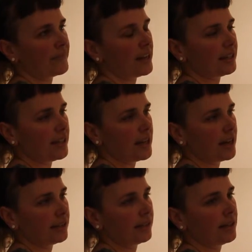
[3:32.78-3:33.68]

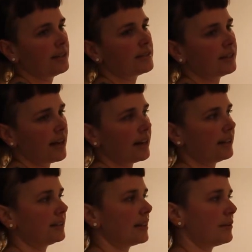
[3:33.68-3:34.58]
Again,
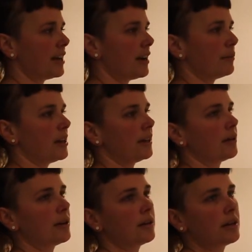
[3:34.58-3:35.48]
static,
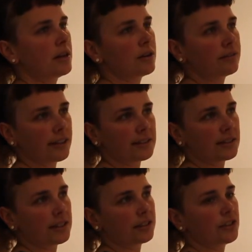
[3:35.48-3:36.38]
dynamic,
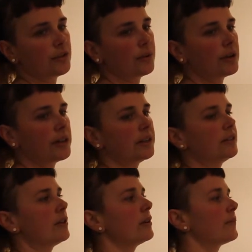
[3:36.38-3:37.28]
flexing into
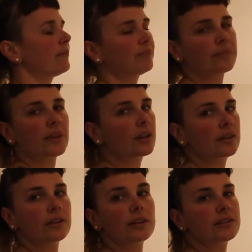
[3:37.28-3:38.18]
it.
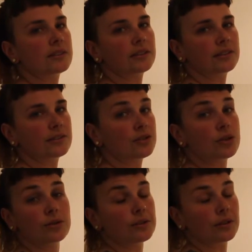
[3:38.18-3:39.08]
This is
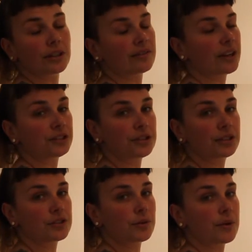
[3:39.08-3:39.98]
choose your own
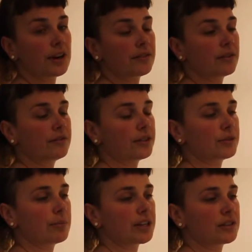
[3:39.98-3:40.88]
adventure, so whatever
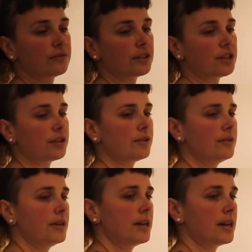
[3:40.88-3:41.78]
feels best for you.